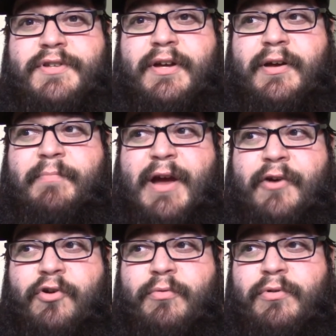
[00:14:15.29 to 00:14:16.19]

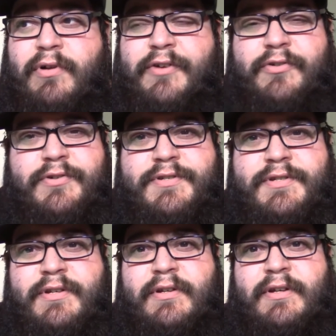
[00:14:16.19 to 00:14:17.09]
paranormal
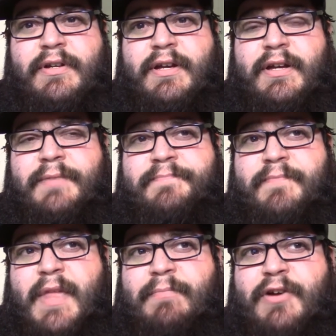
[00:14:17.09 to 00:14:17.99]
hunters,
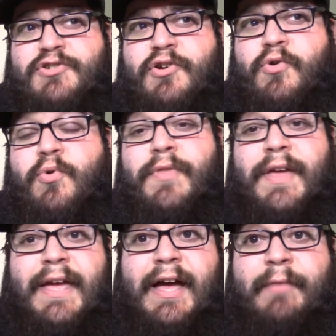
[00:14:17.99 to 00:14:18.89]
I'm not sure who
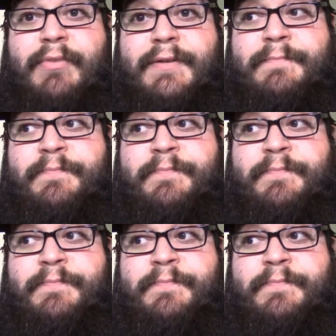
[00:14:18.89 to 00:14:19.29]
they are, but